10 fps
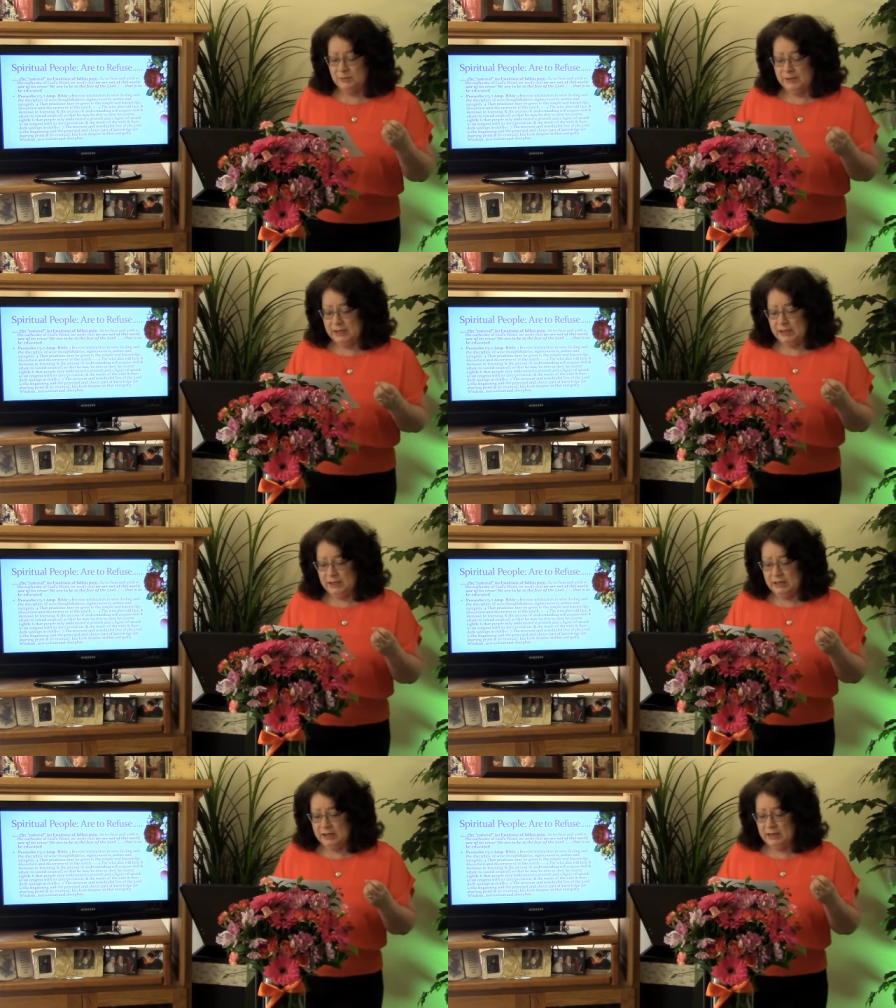the
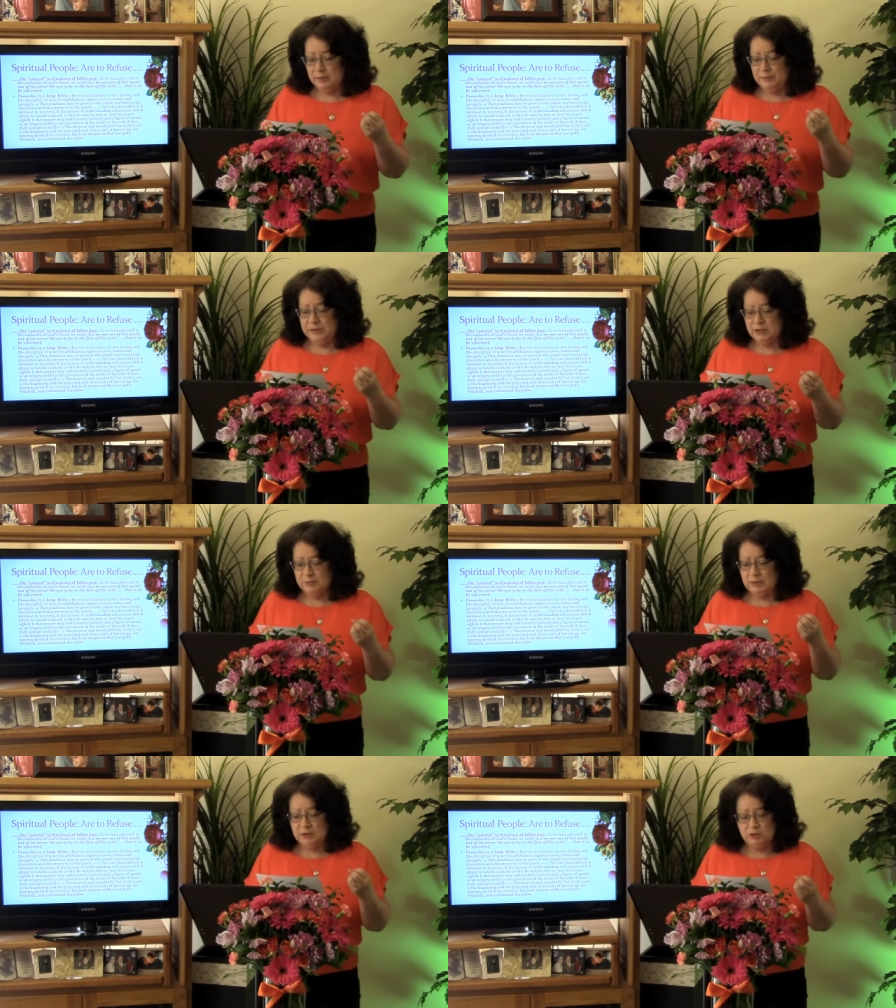beginning, and the
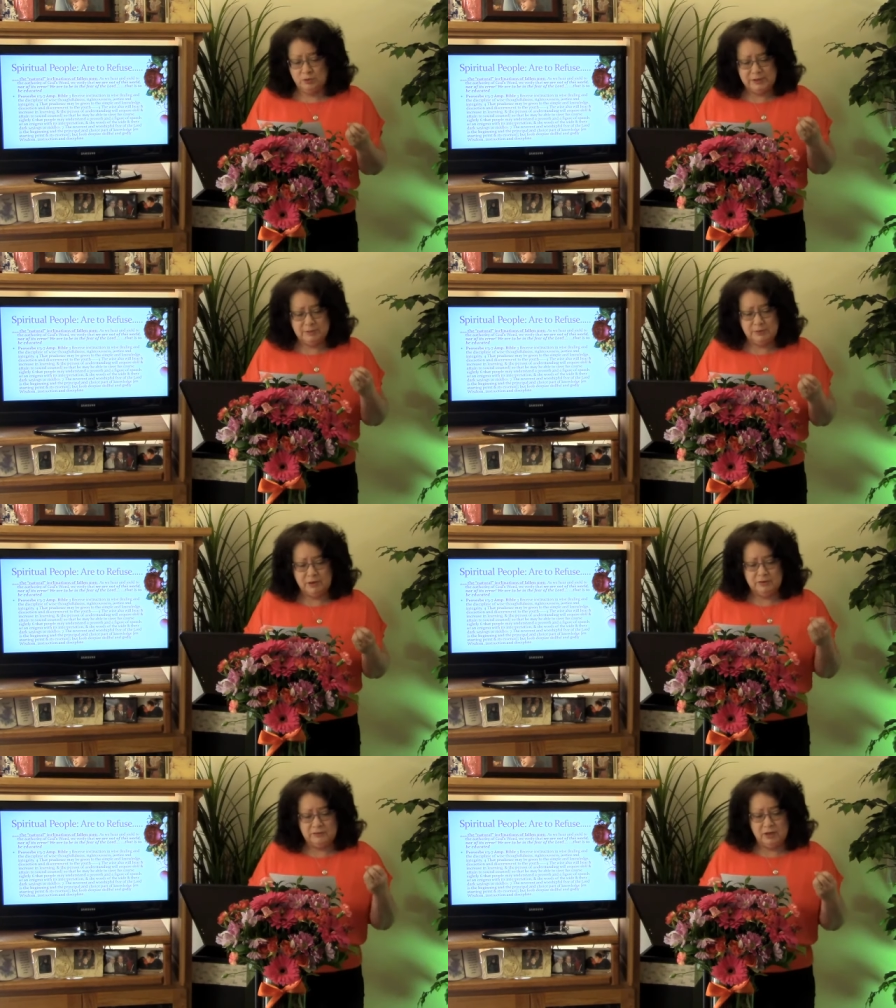principal and choice
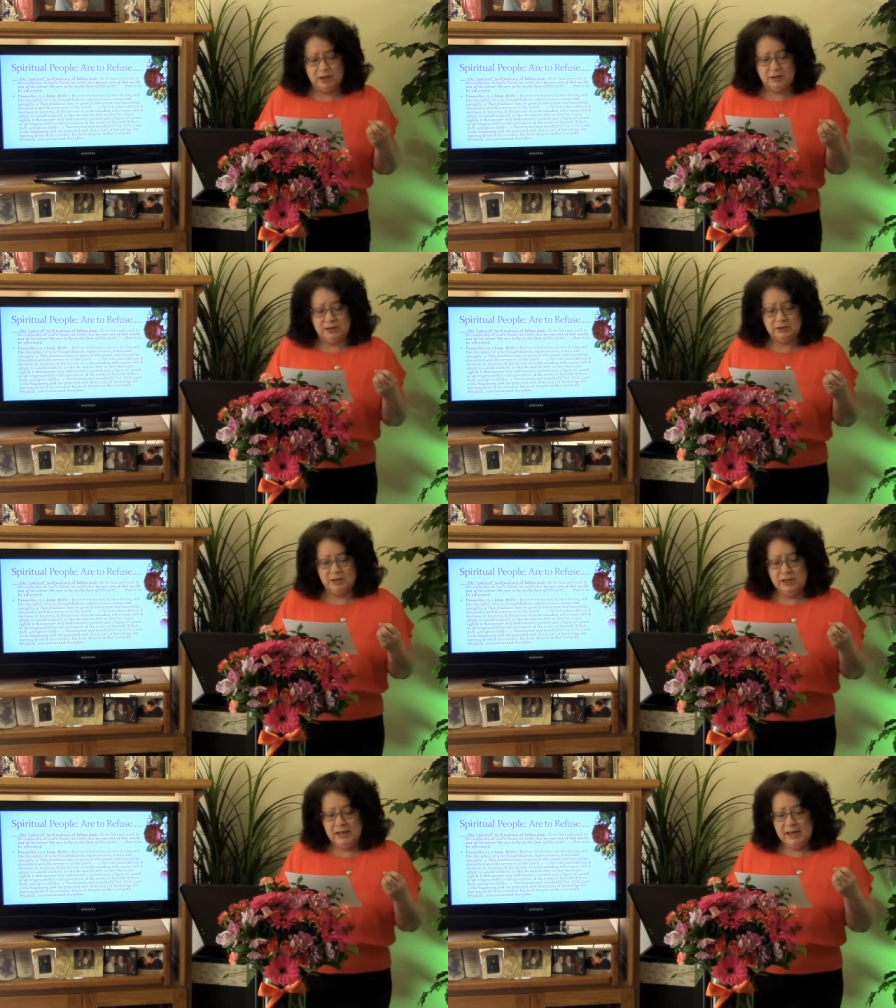part of knowledge,
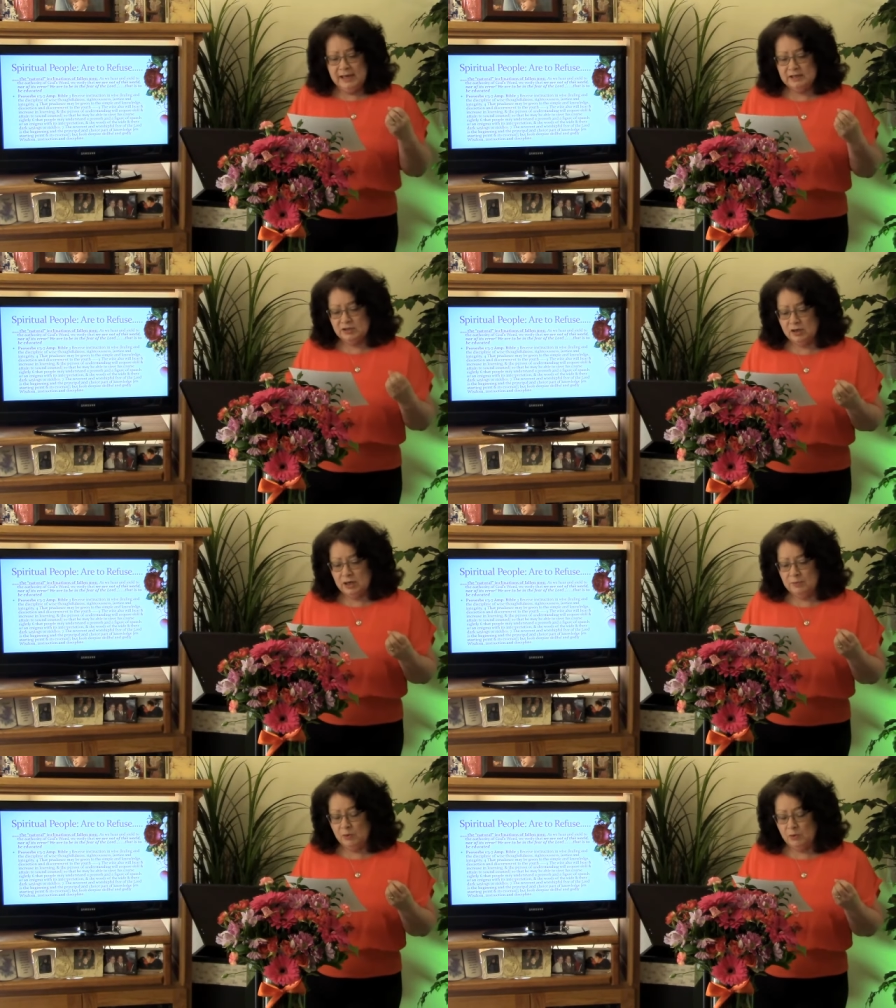its
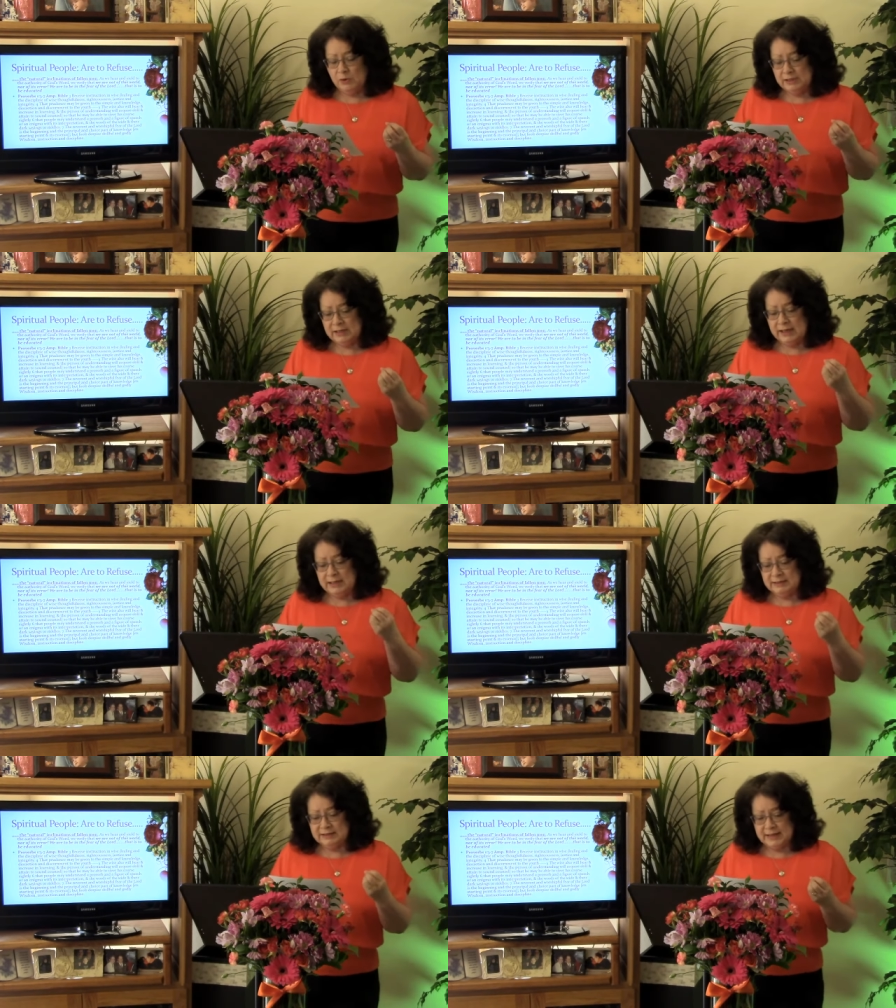starting point,
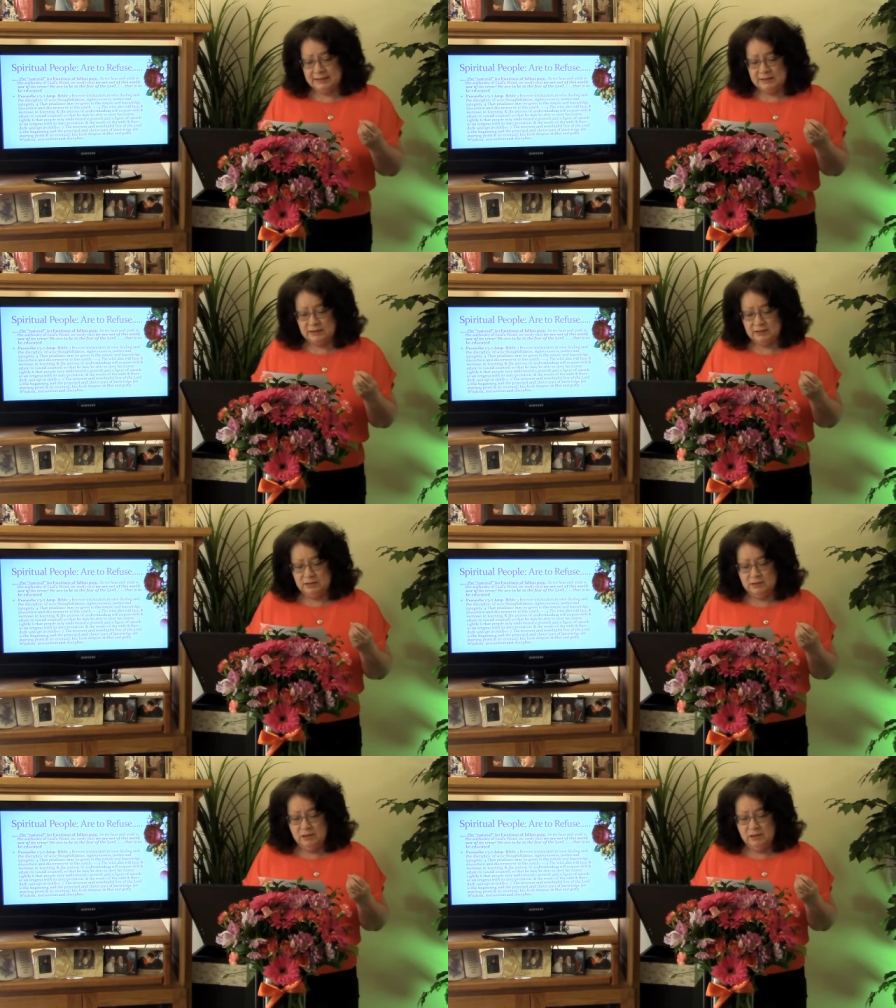and its essence.